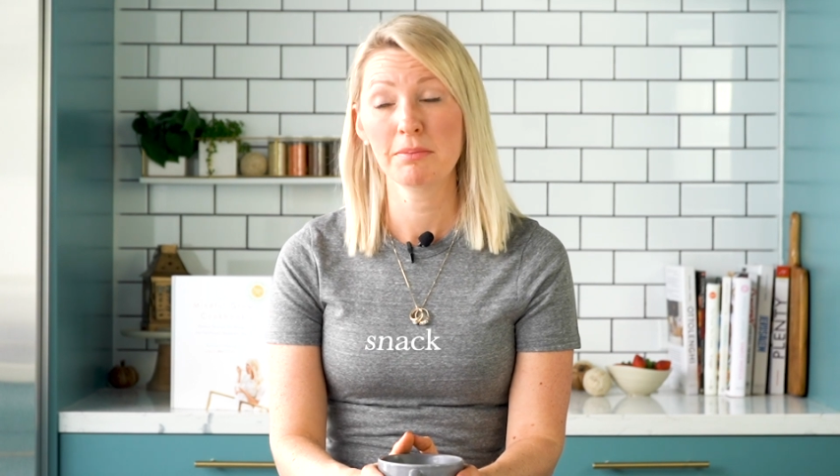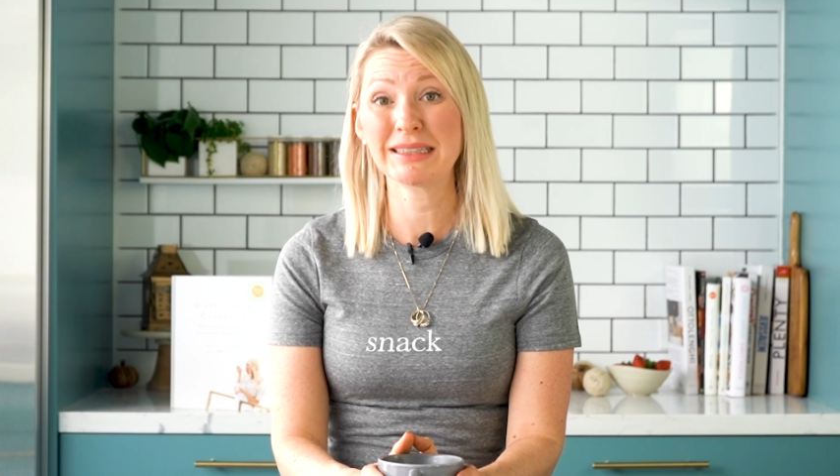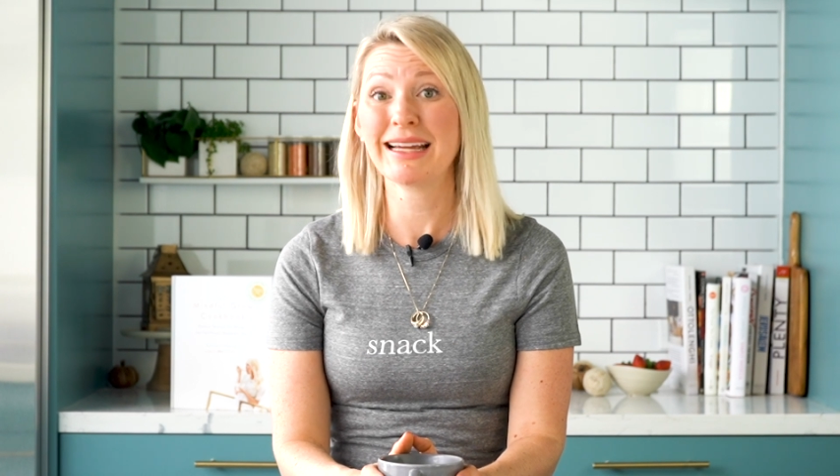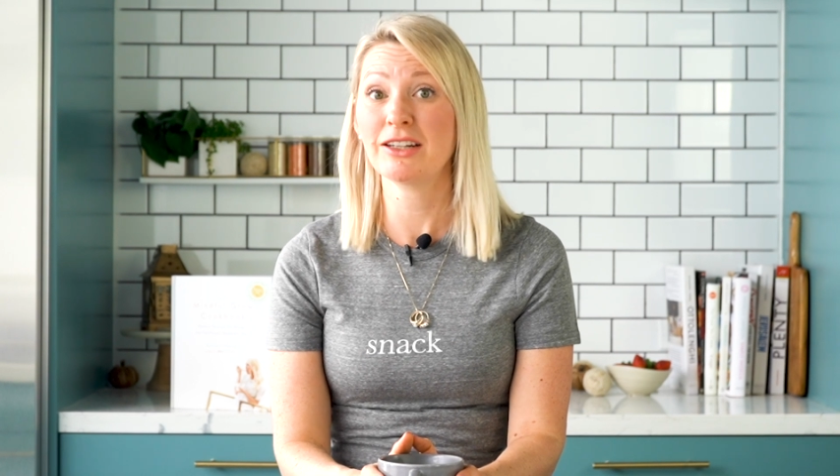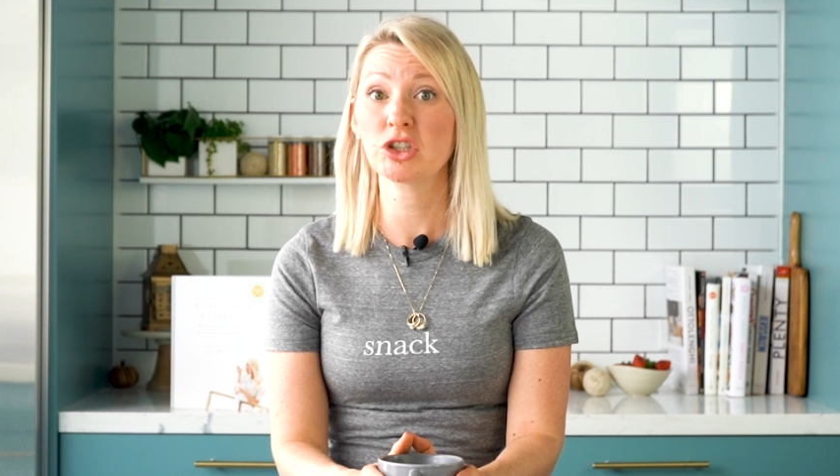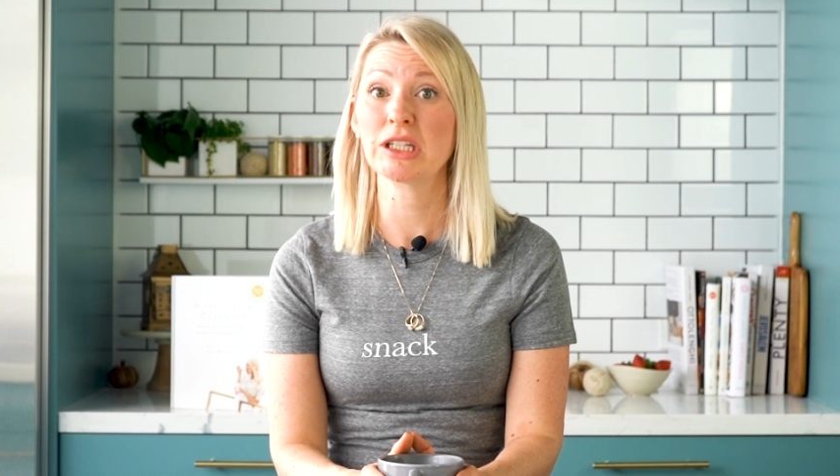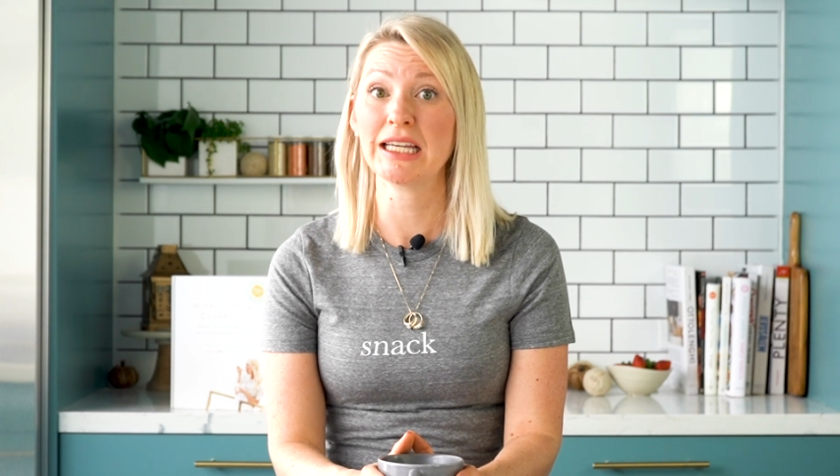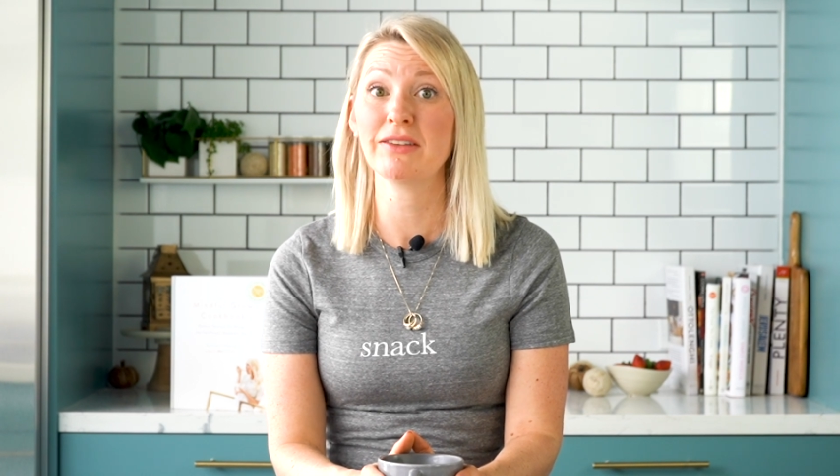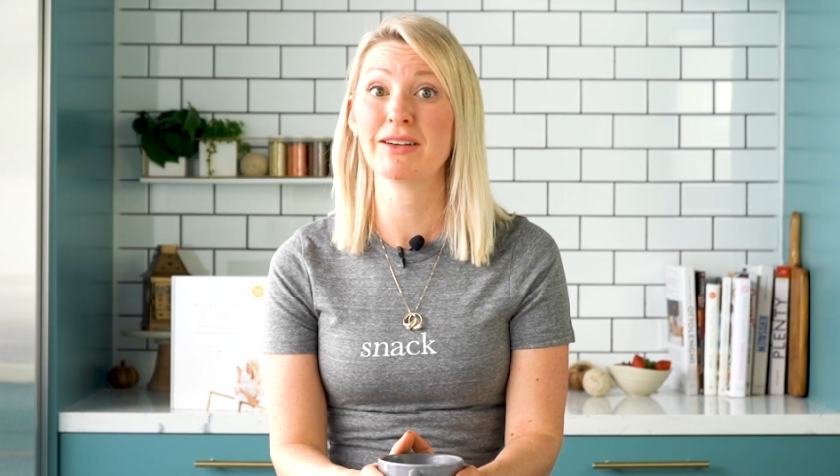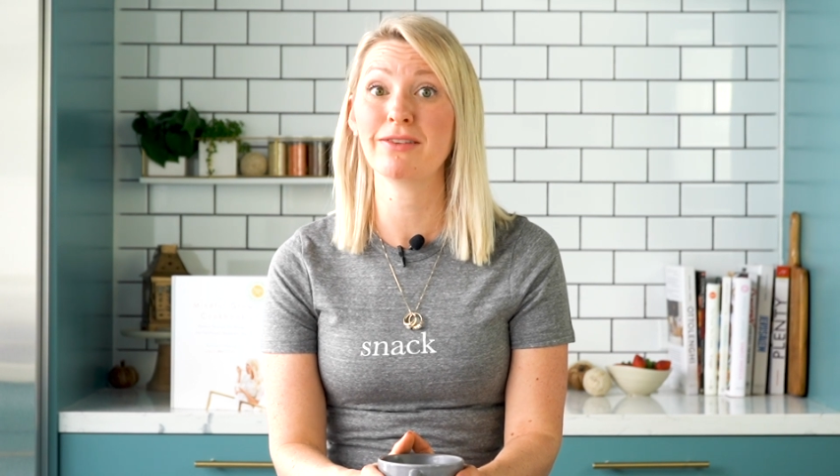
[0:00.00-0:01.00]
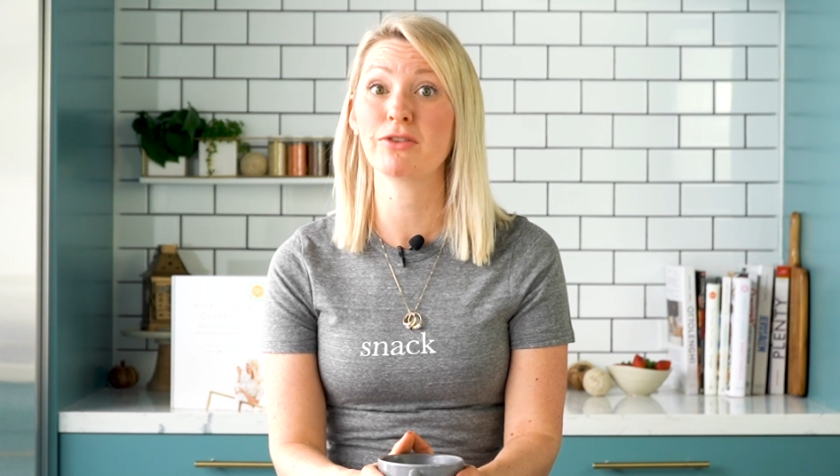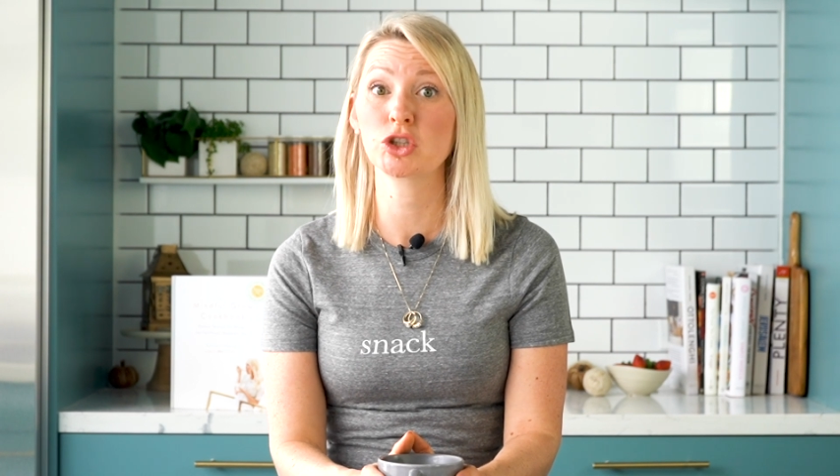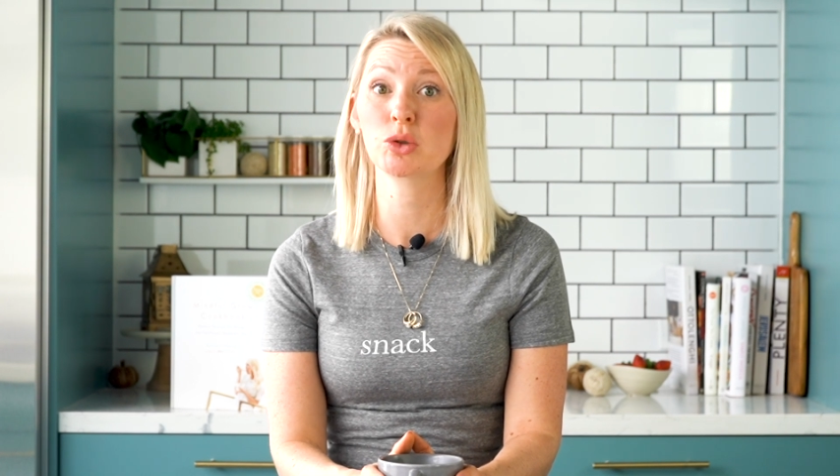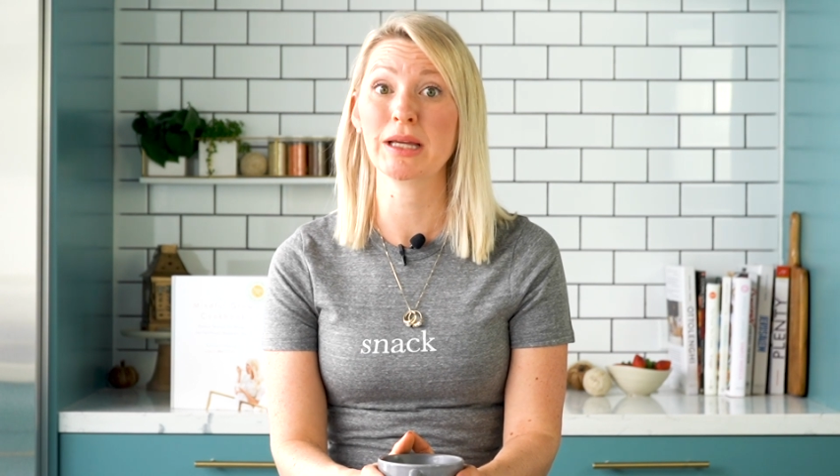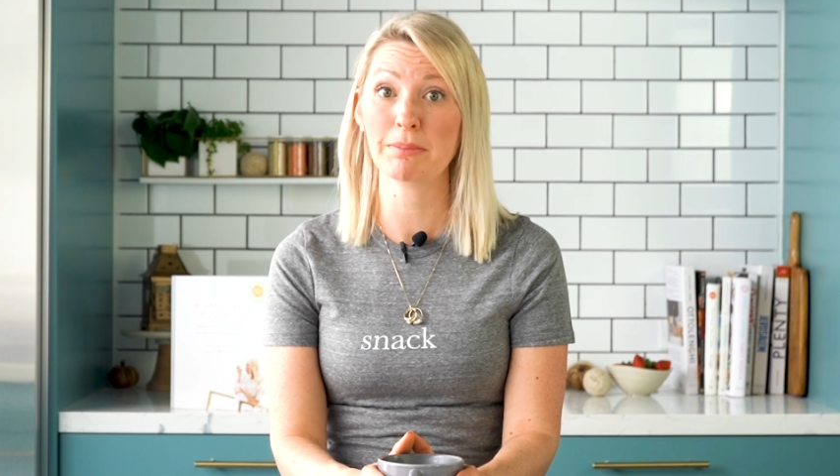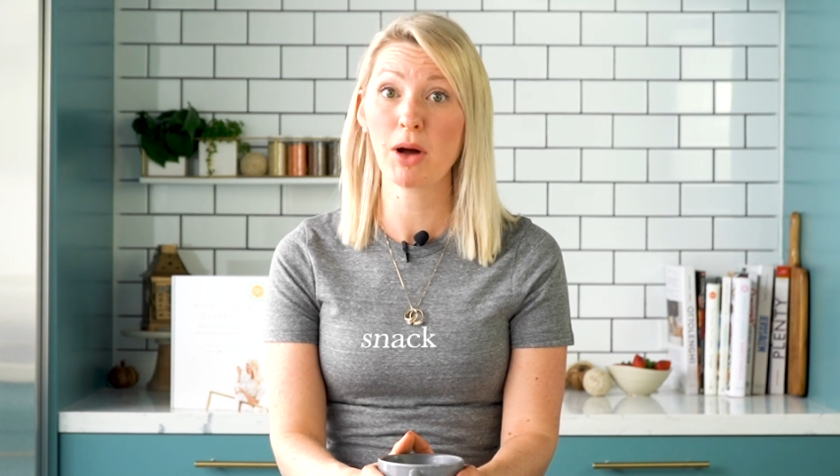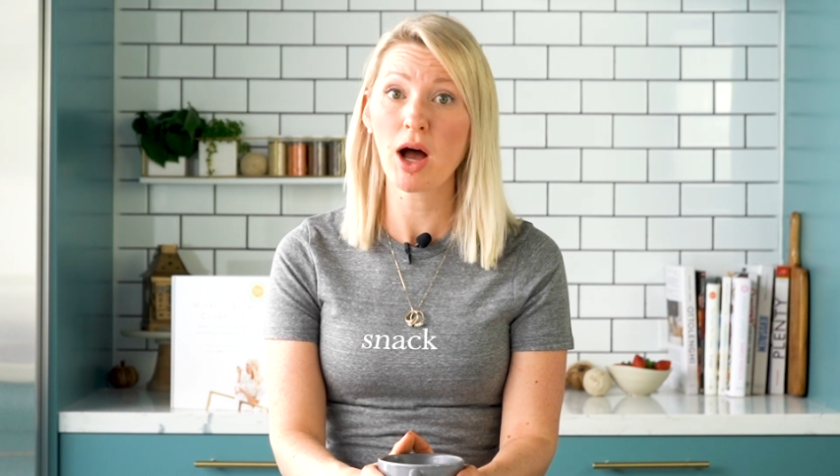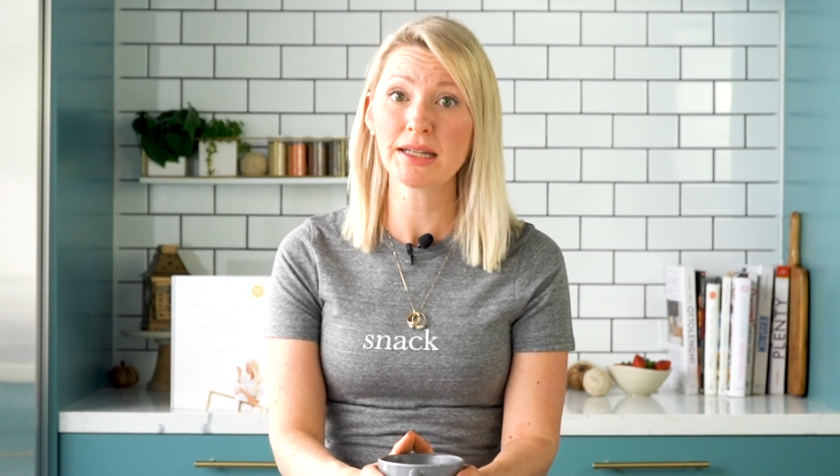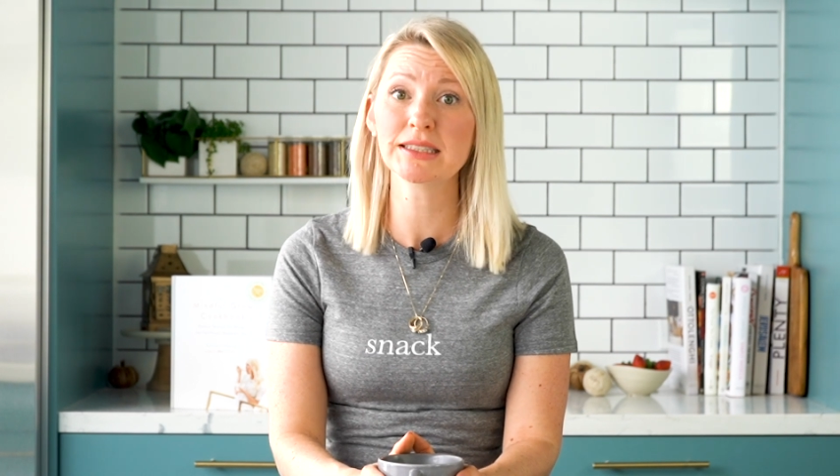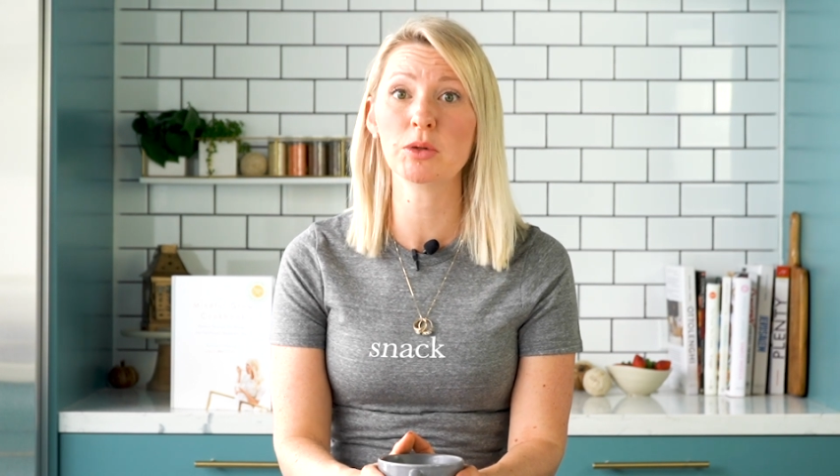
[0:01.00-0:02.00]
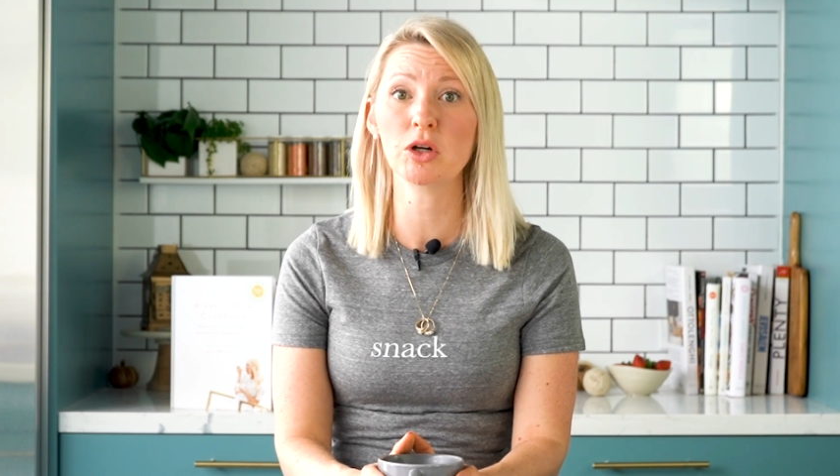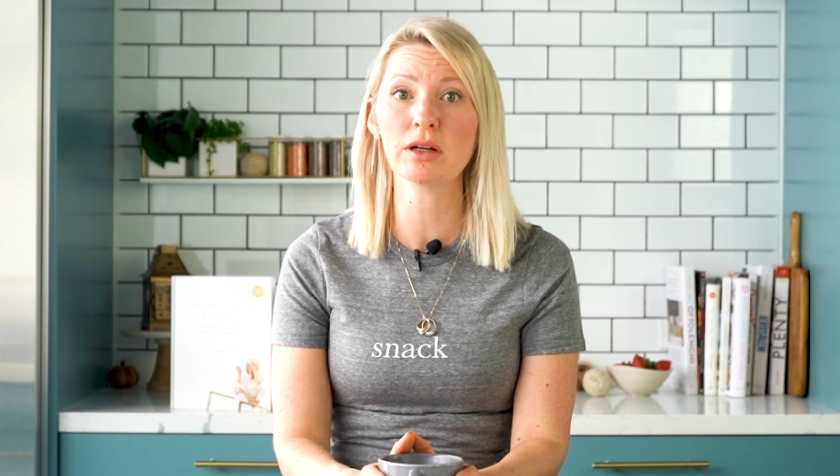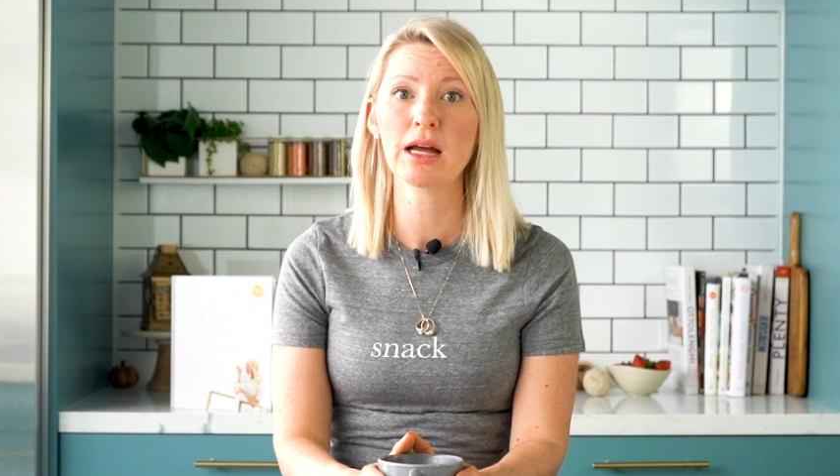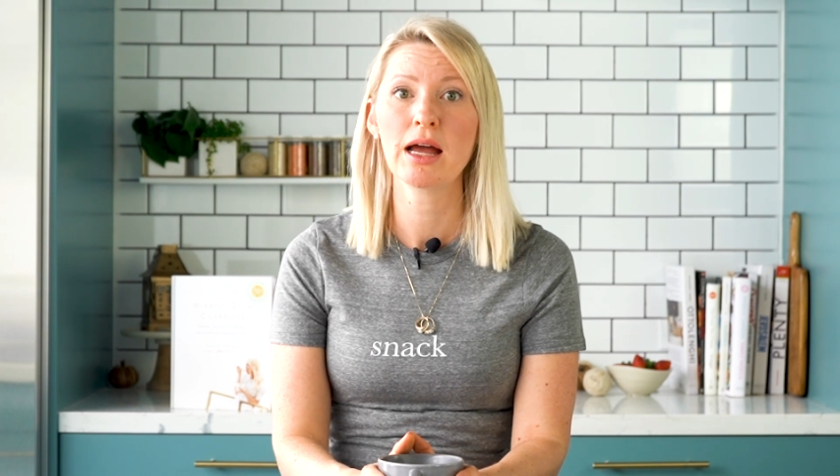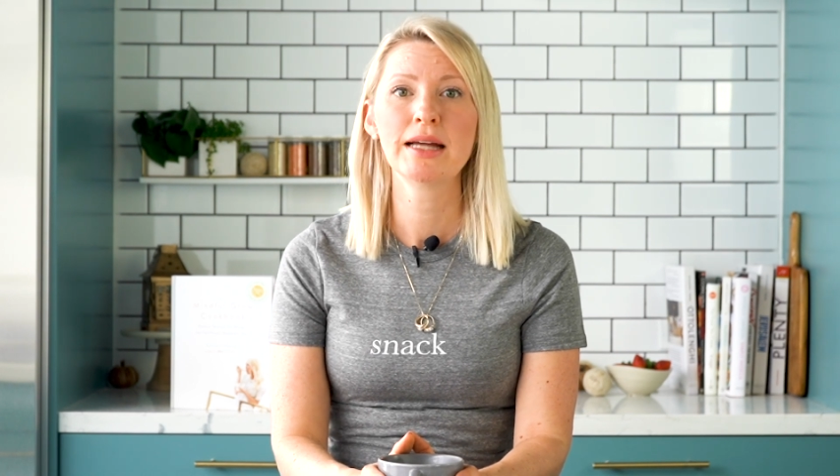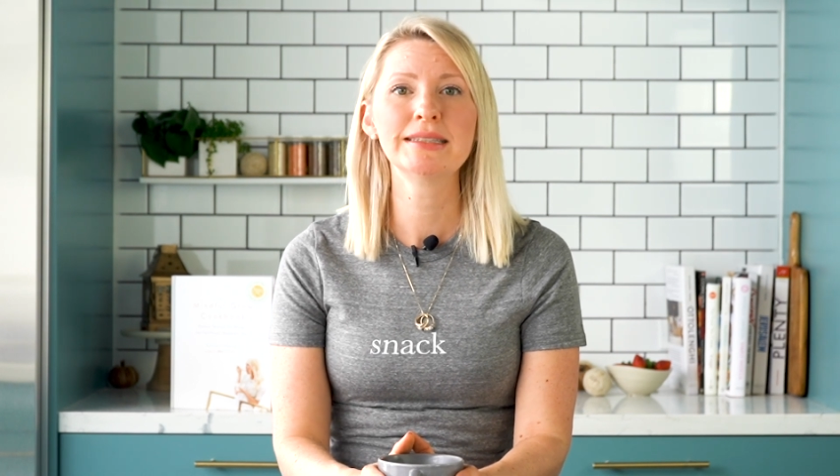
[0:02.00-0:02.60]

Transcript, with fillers: potentially even virtually impossible